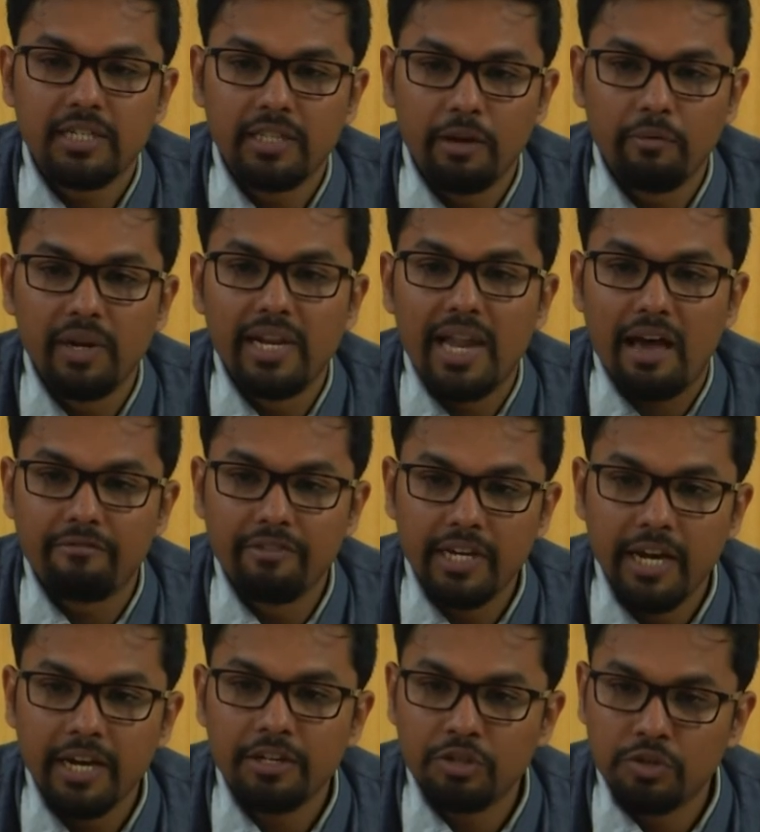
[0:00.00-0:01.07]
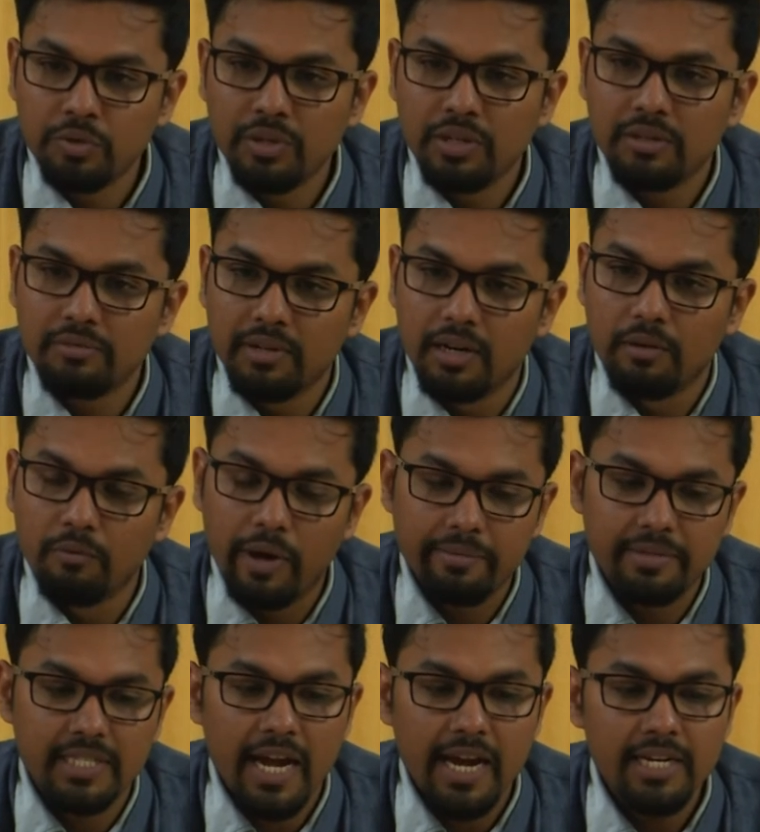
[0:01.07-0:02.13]
they will navigate through the uh,
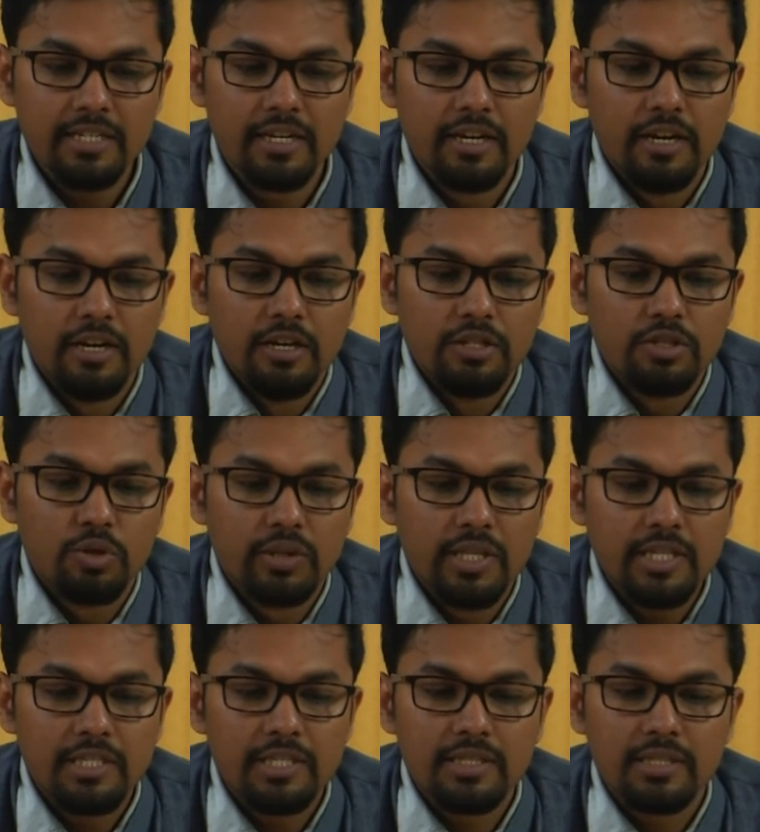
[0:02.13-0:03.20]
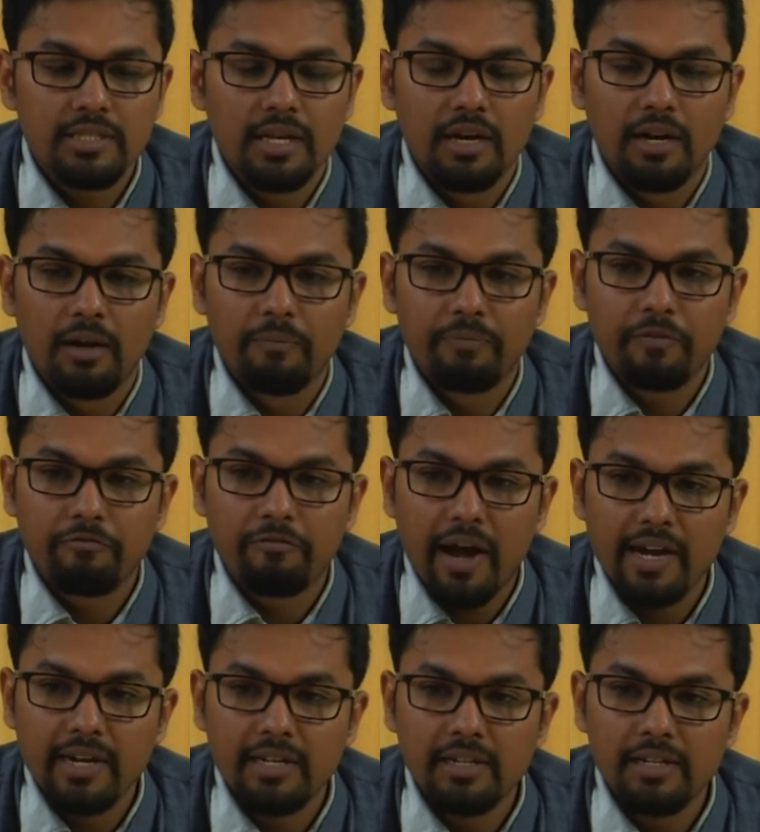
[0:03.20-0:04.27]
website. So, this um,
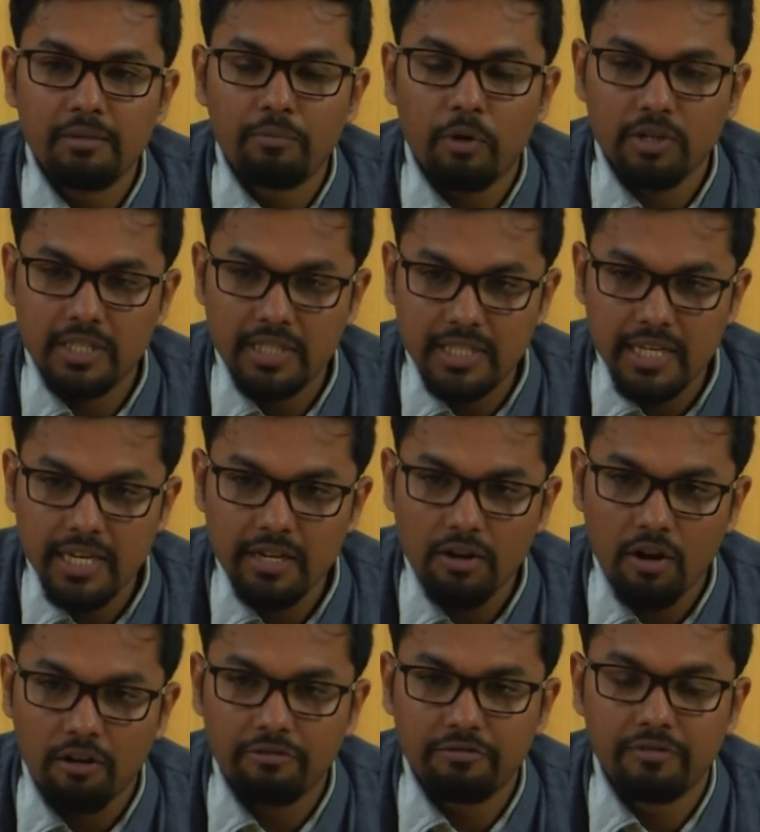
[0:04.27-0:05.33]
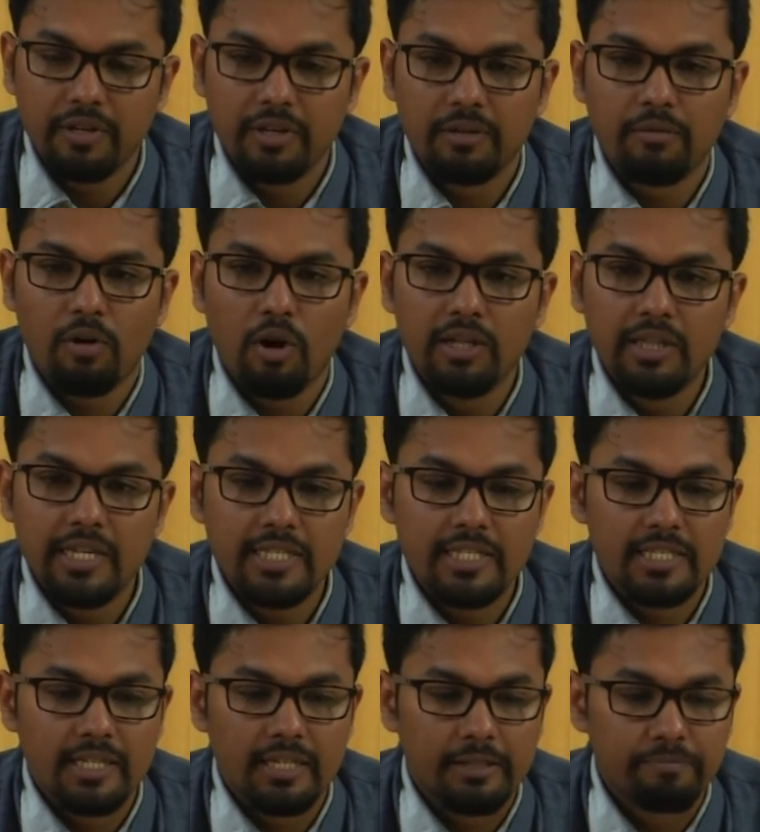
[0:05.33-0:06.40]
final processing of uh, all
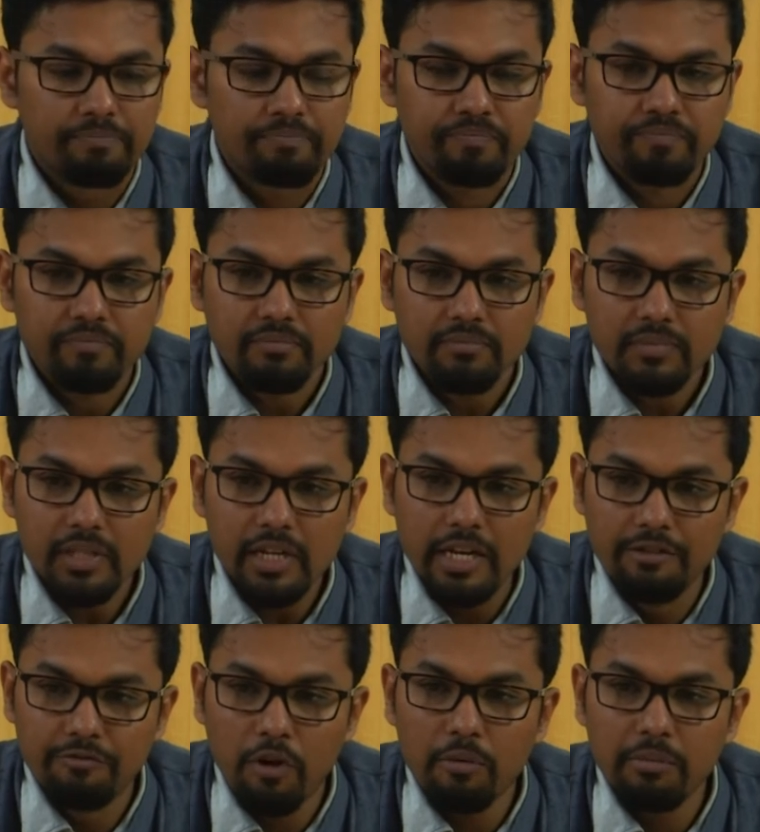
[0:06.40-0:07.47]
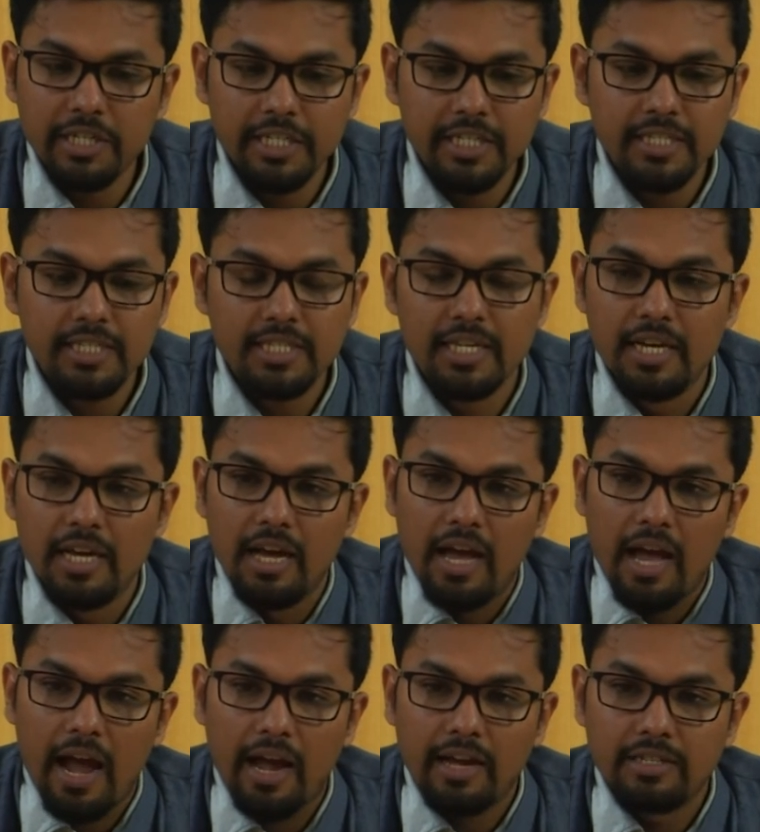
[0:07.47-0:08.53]
these um, informations
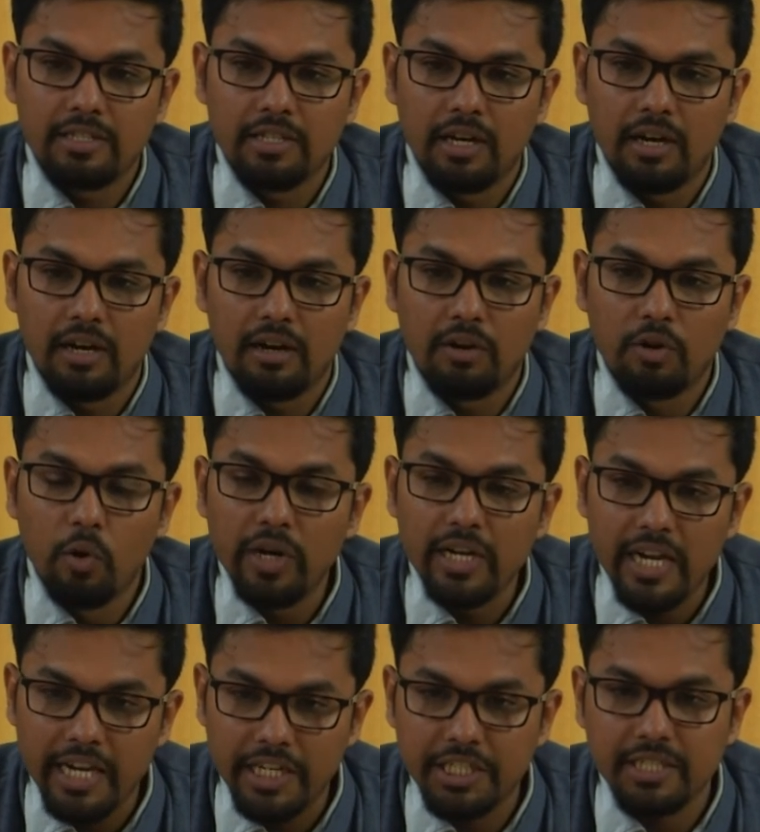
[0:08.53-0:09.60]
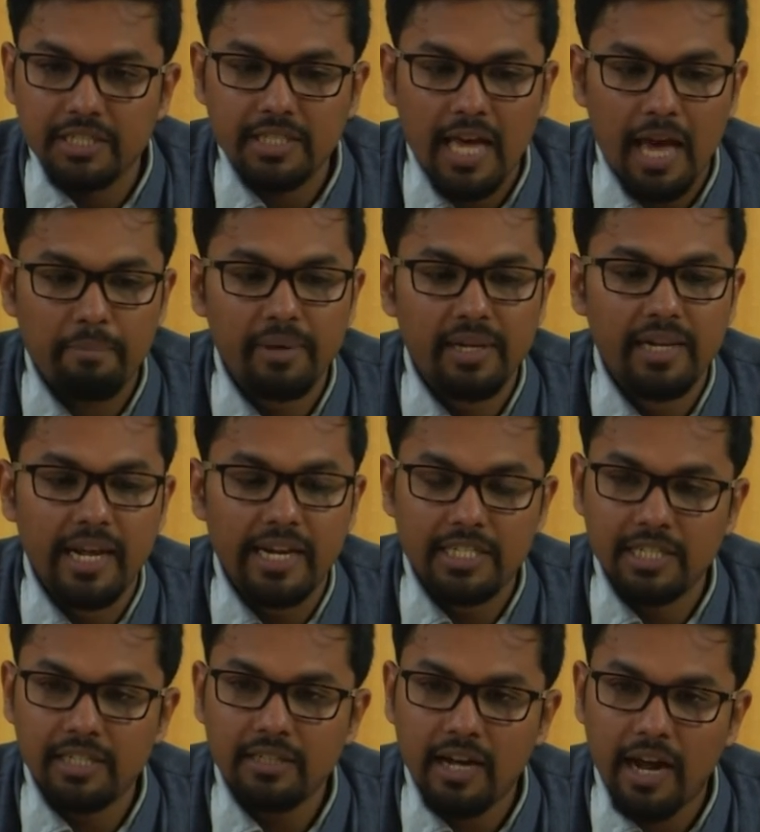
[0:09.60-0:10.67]
and uh, correlations happen
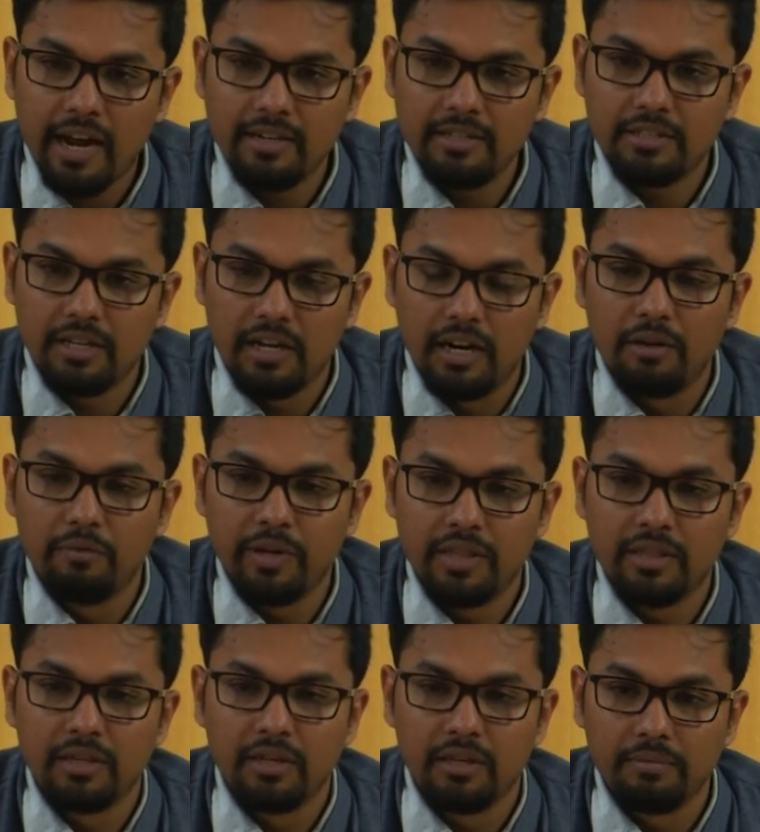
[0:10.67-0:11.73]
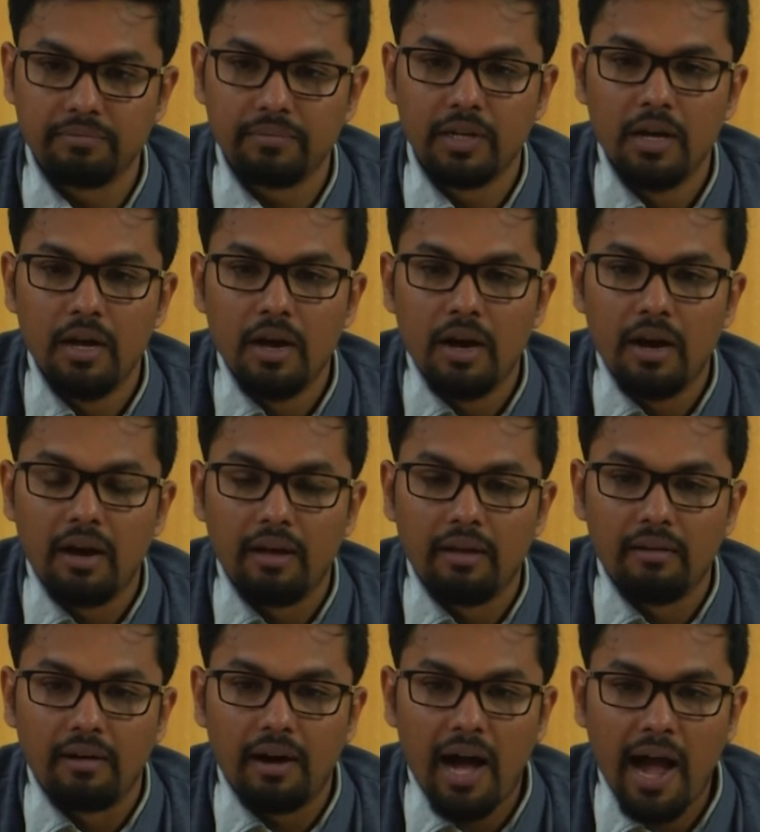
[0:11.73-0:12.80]
later and uh, with um,
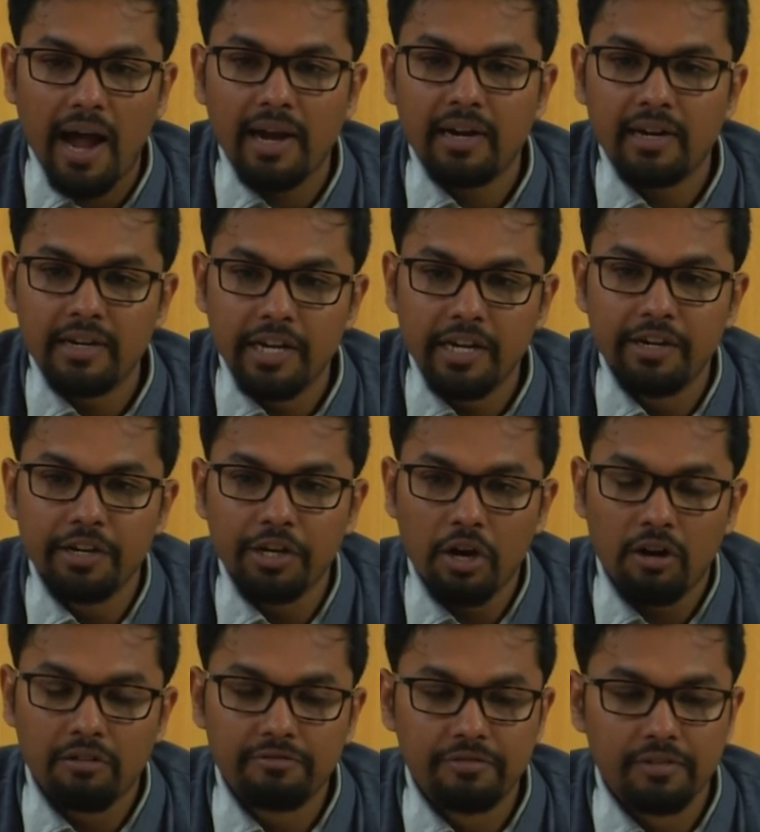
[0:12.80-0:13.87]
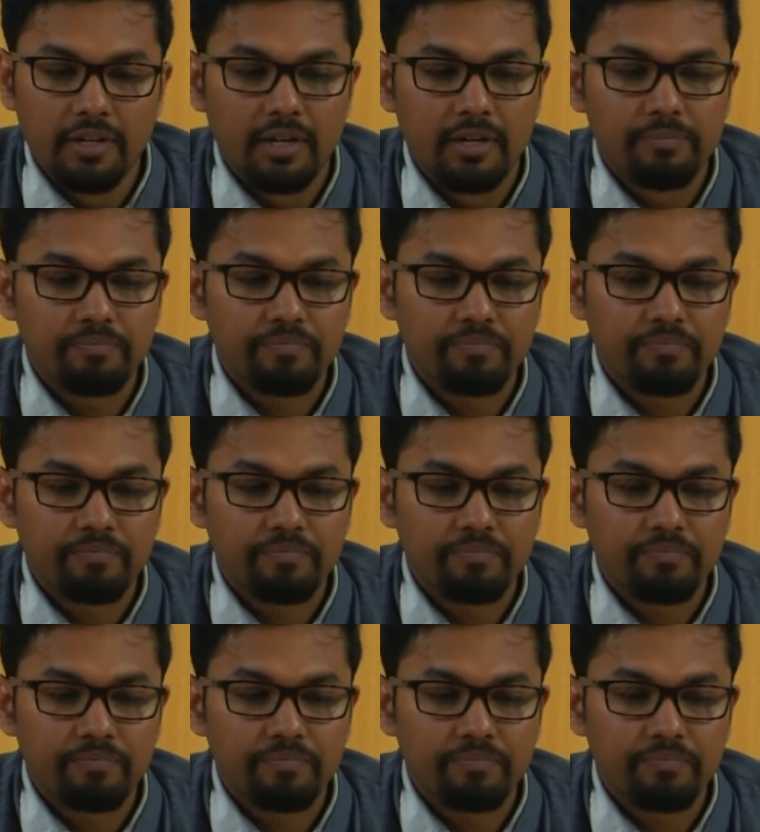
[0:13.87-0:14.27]
a higher degree of uh,